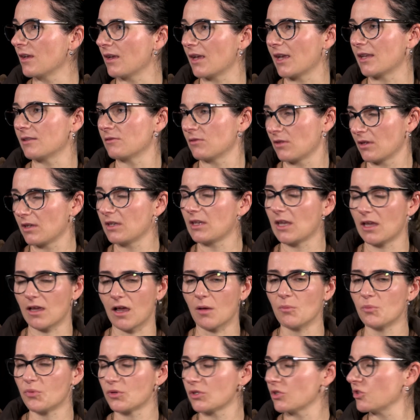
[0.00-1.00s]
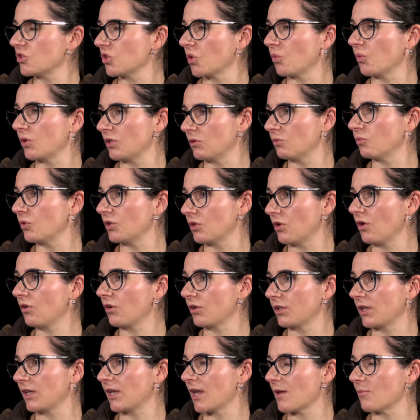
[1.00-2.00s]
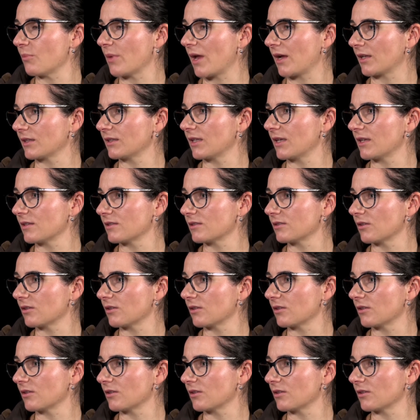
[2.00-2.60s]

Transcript: And I'm pretty sure we're not going to get back there.